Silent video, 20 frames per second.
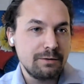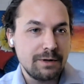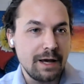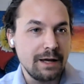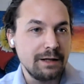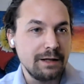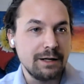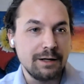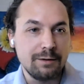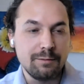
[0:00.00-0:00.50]

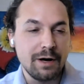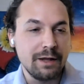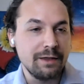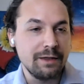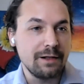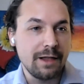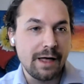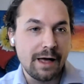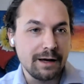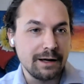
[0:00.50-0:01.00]

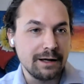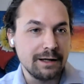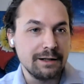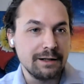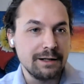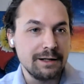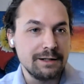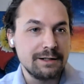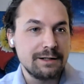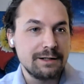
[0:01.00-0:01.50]
18-month lag at
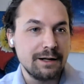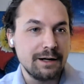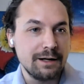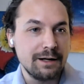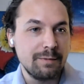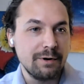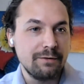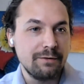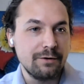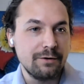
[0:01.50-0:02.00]
least
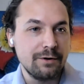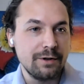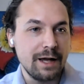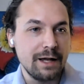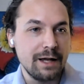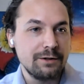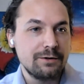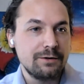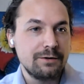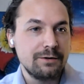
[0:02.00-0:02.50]
before
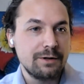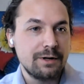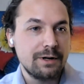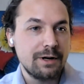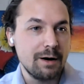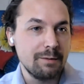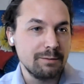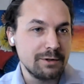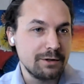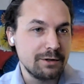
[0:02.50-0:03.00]
that
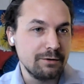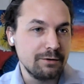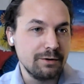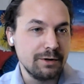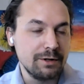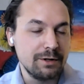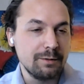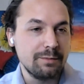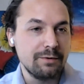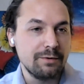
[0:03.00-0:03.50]
comes through
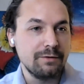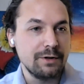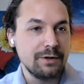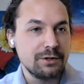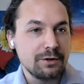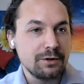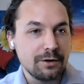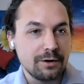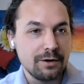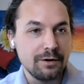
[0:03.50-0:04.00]
into
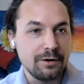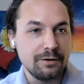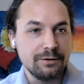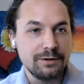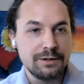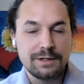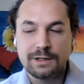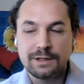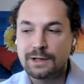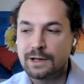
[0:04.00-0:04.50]
provincial
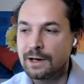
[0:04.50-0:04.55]
codes.